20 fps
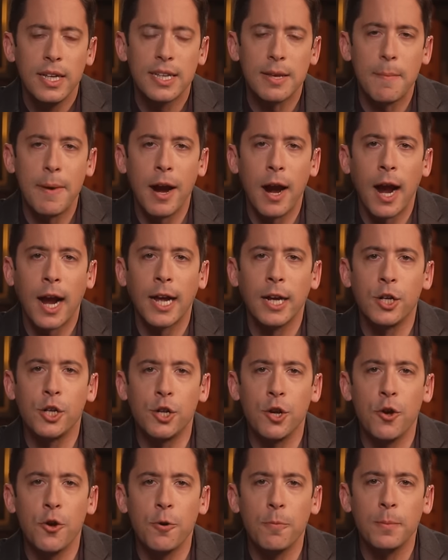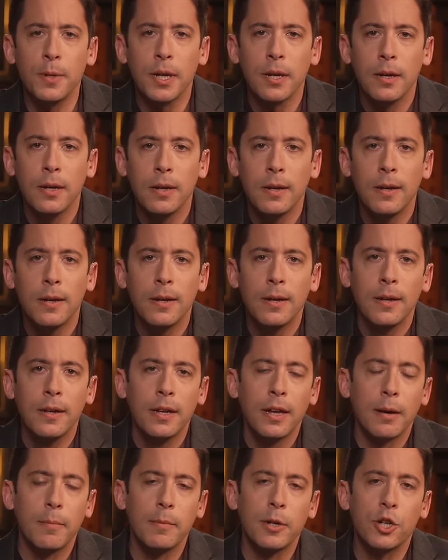Is America doomed?
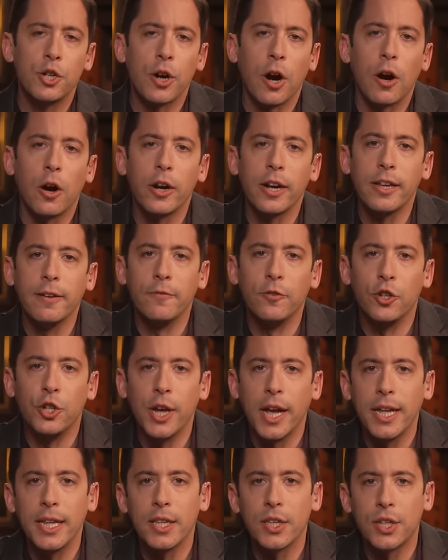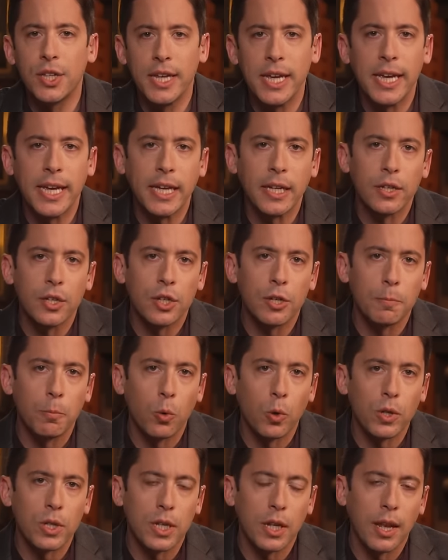A majority of Gen Z
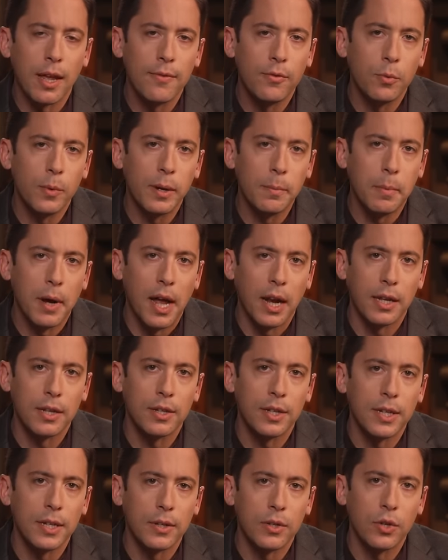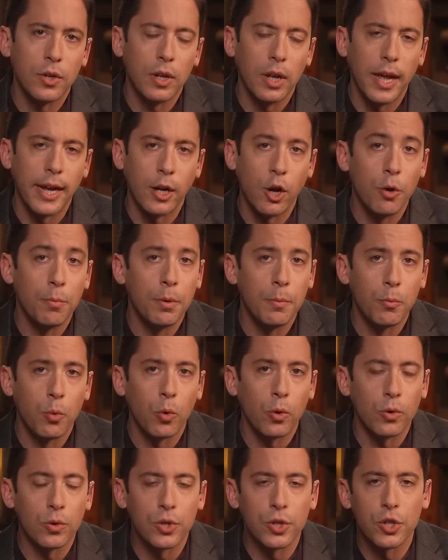supports left wing policies like open
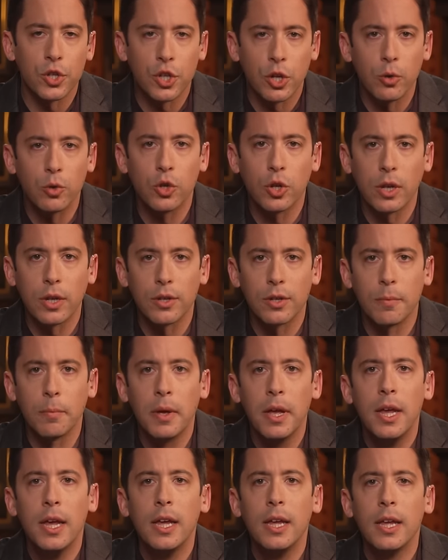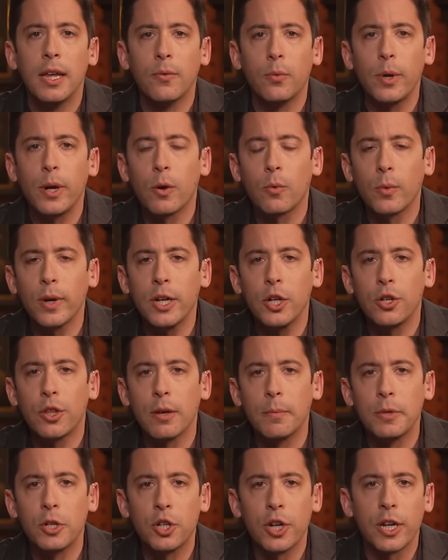borders and socialism. If we don't reach
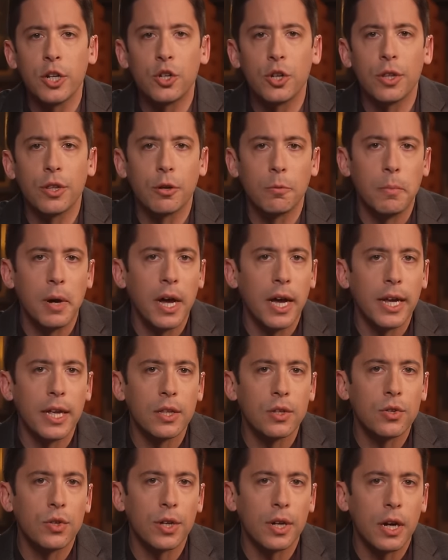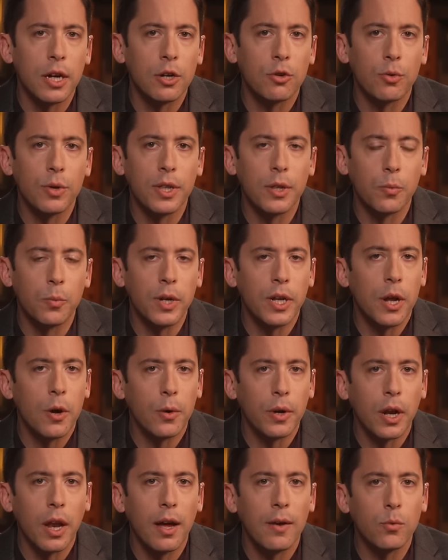them and change their minds, the country that we
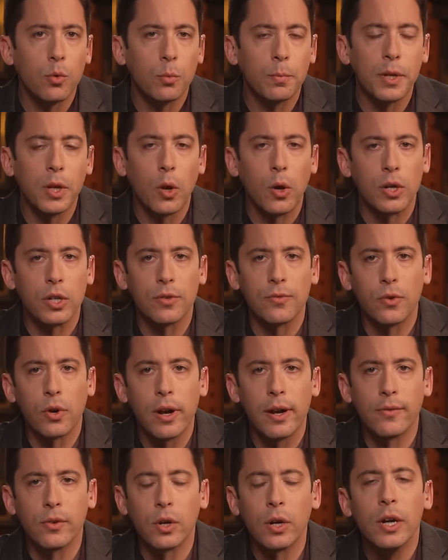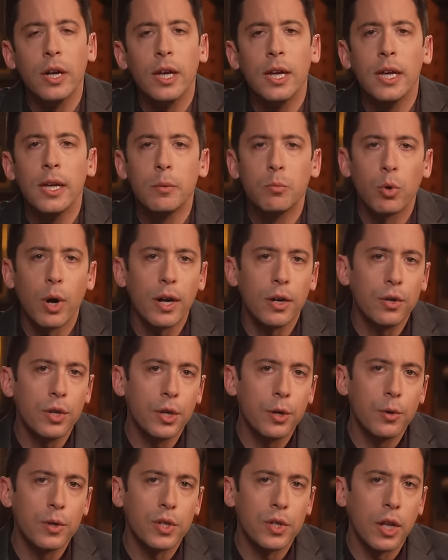know and love will be lost forever.
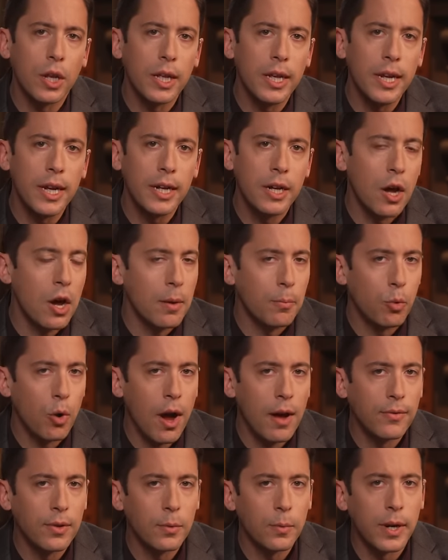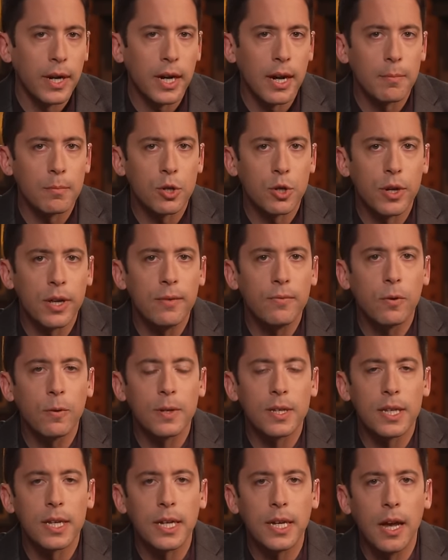PragerU is the leading nonprofit when it comes to
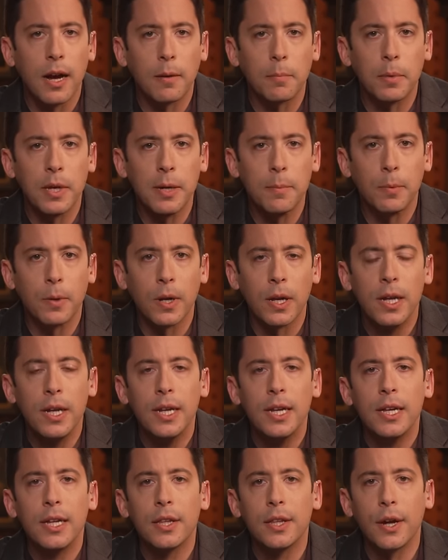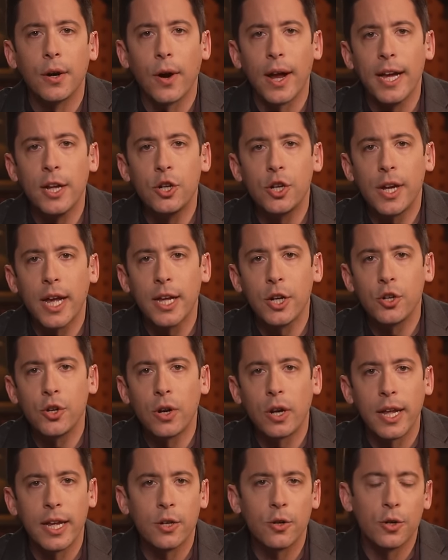influencing young people. Their
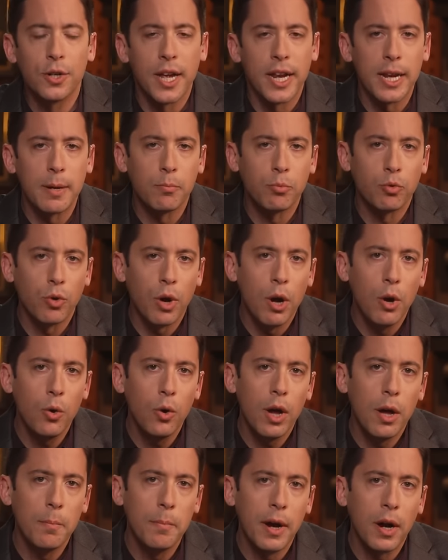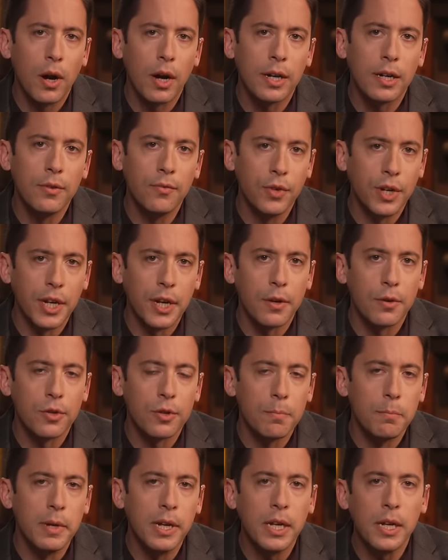educational, entertaining, pro American
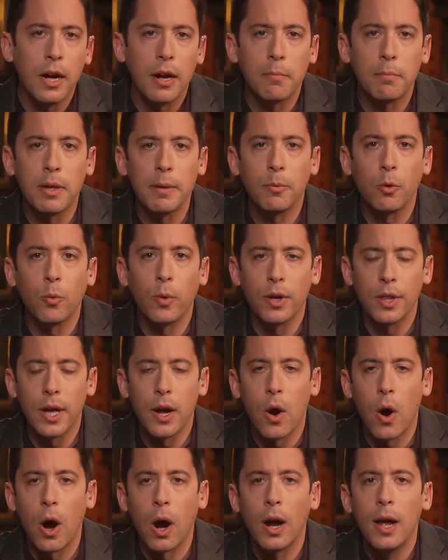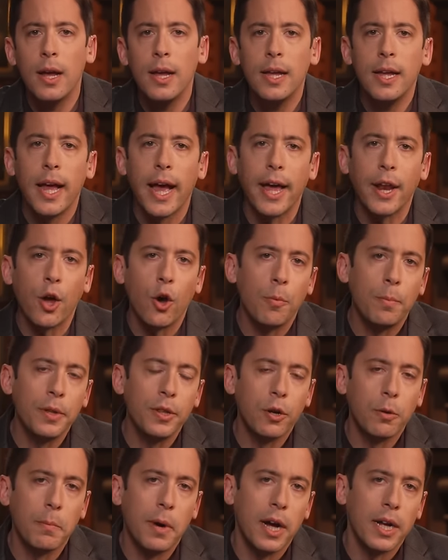videos meet young people where they are and
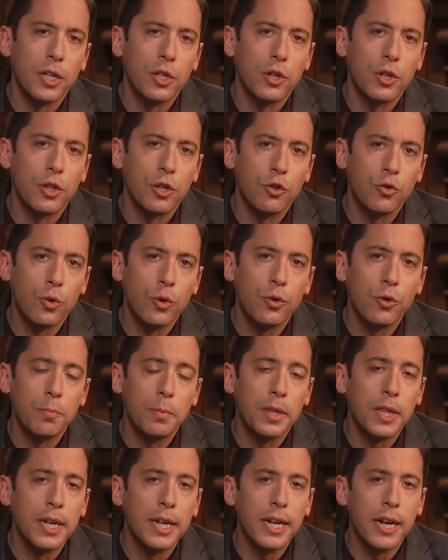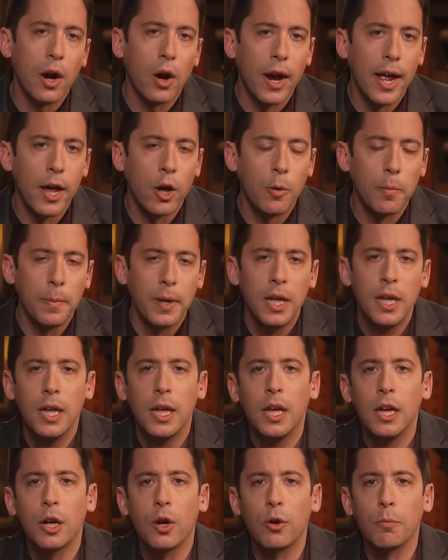open their minds to the truth, but they need our help.
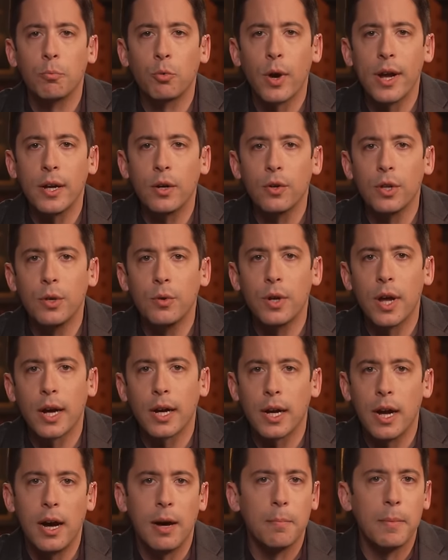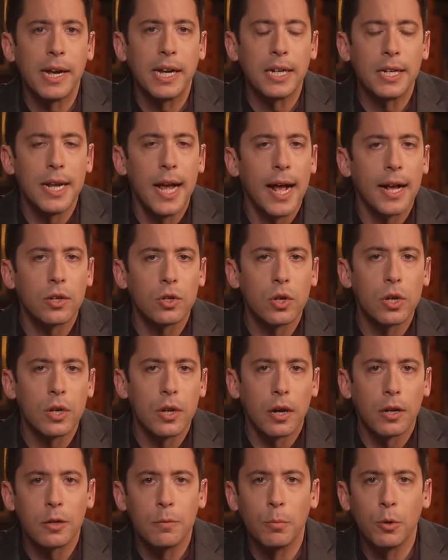Go to prageru.com, make a tax
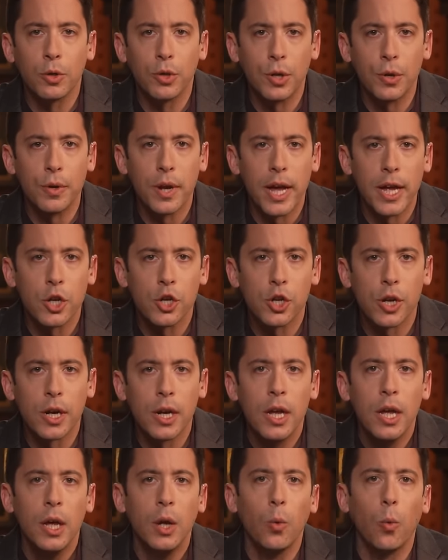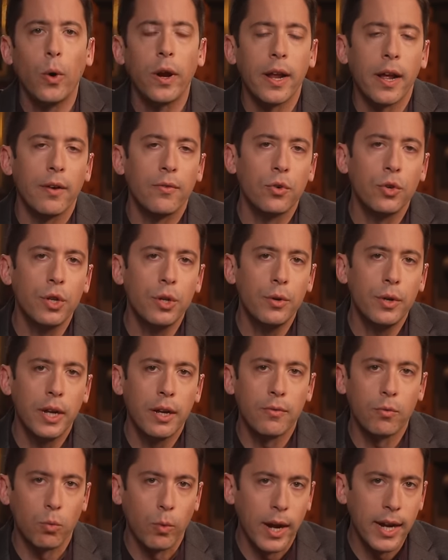deductible donation. Whatever you
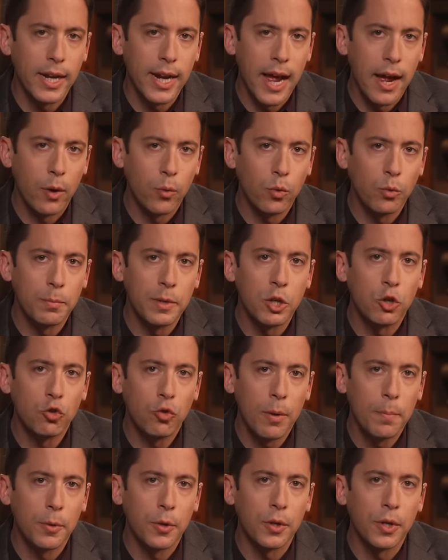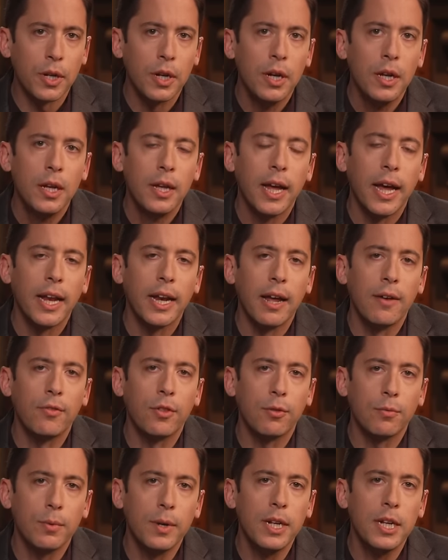give right now will be tripled and have
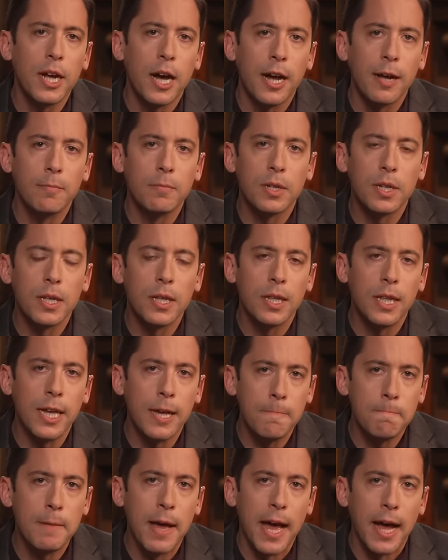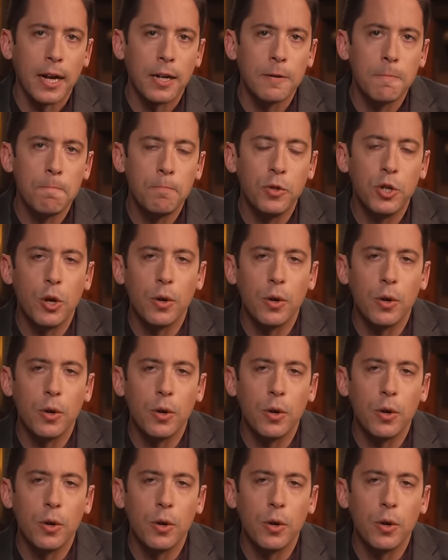three times the impact.